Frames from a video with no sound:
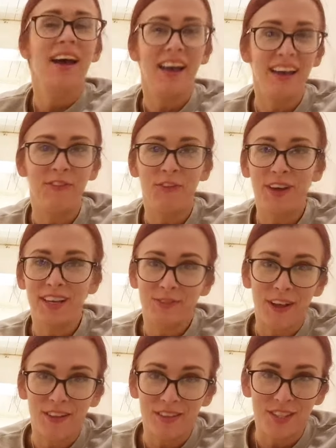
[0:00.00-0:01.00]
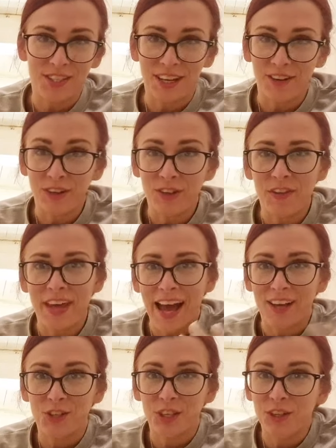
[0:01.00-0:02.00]
If you guys follow this channel, you know that
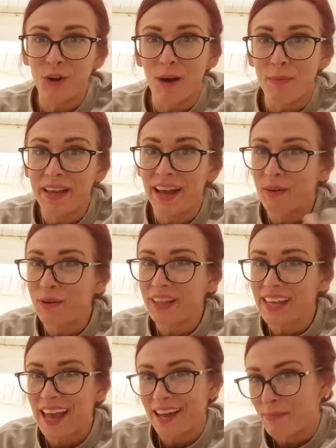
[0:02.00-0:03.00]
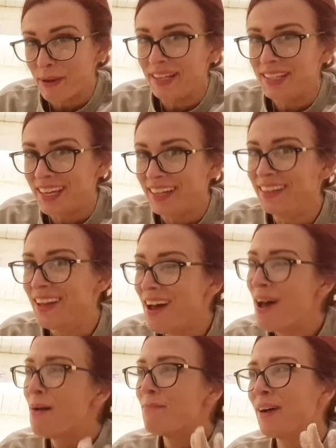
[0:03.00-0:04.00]
actually normally I really hate painting,
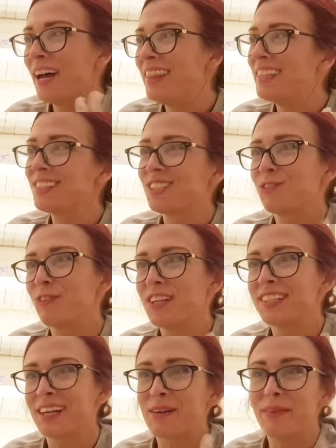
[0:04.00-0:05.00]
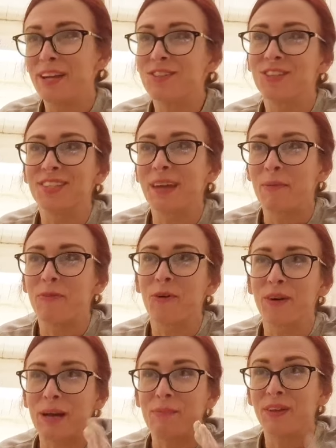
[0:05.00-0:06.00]
but this just feels like a major step
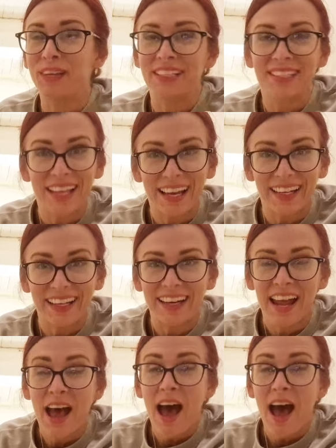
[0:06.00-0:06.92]
forward. I'm really excited.